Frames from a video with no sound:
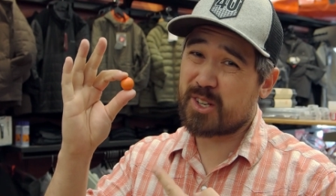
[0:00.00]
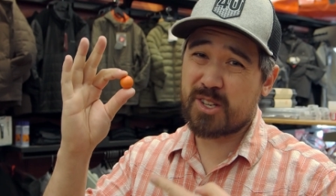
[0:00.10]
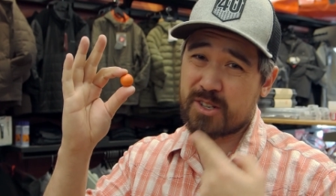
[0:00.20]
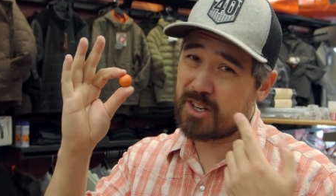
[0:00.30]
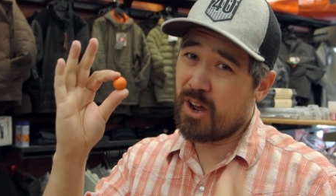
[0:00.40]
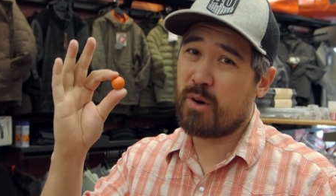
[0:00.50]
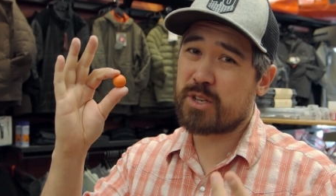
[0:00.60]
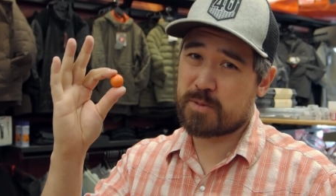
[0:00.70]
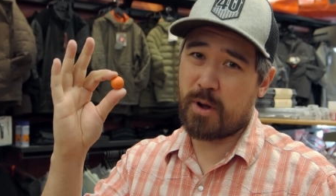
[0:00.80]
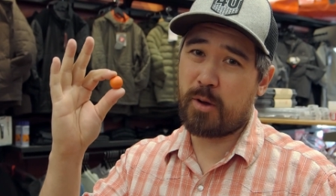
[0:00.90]
there's no
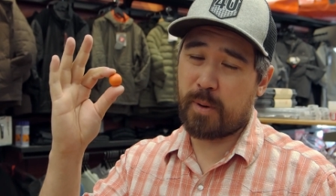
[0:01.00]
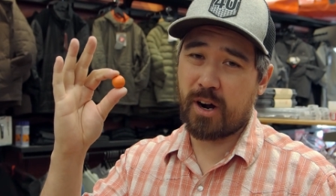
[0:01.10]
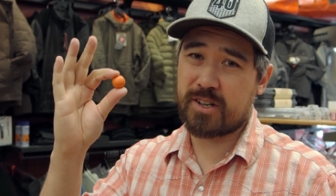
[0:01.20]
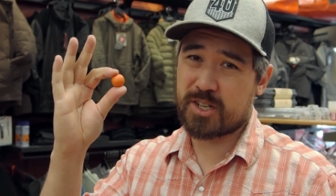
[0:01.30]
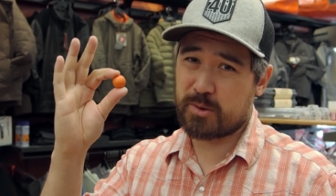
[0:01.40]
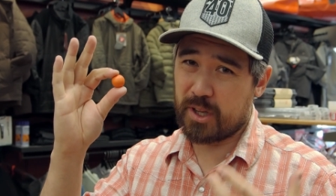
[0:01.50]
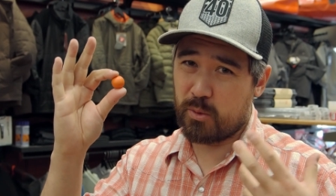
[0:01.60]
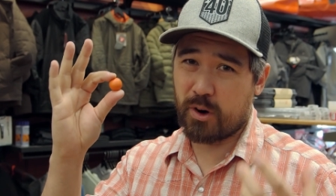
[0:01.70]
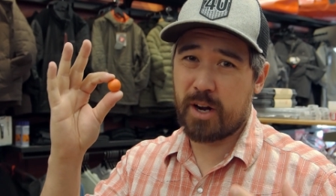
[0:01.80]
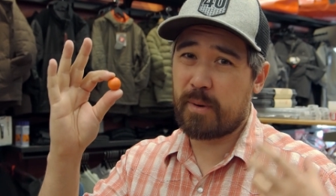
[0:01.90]
small parts to really
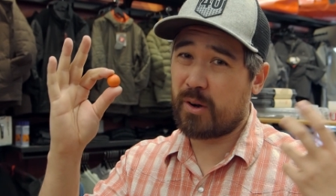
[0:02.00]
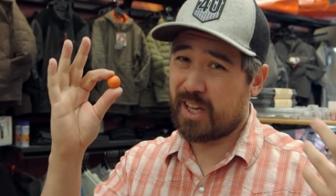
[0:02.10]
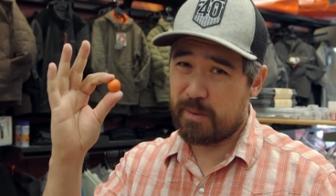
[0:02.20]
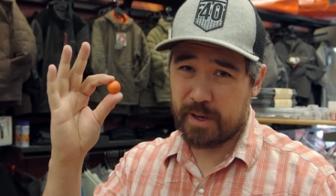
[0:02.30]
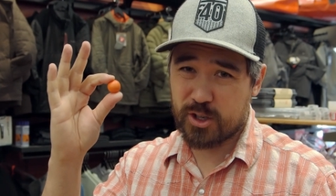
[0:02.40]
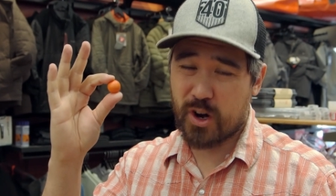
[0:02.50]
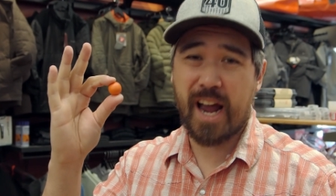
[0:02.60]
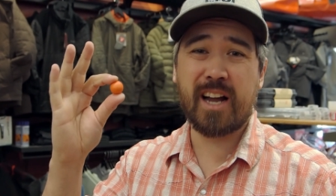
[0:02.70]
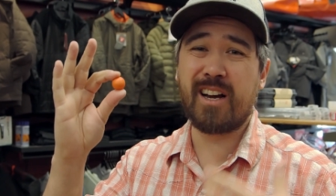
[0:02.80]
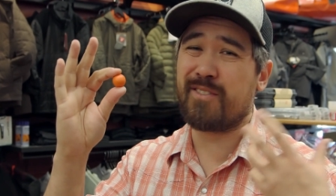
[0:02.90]
worry about keeping
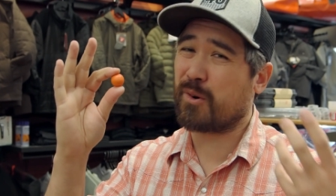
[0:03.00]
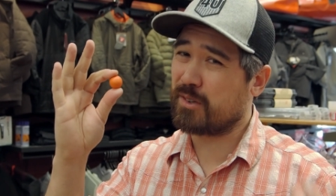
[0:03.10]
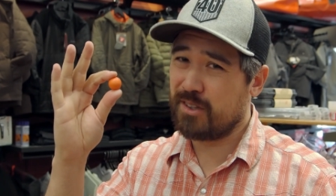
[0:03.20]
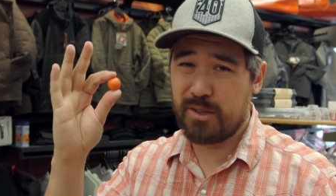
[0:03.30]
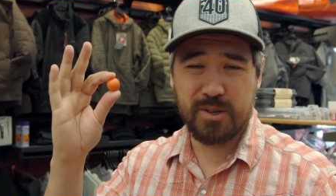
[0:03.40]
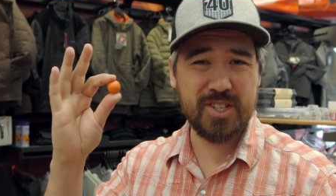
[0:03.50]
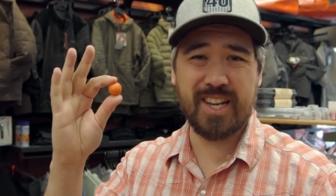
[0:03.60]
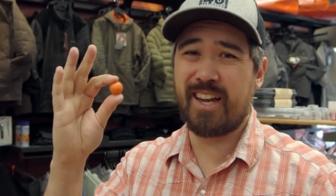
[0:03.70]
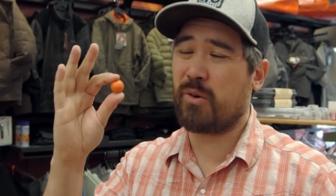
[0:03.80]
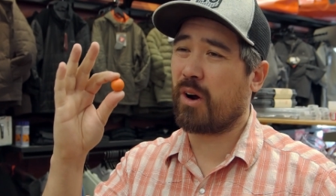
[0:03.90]
track of or
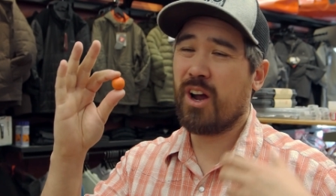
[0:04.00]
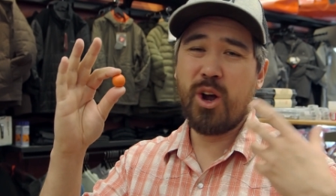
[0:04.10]
losing or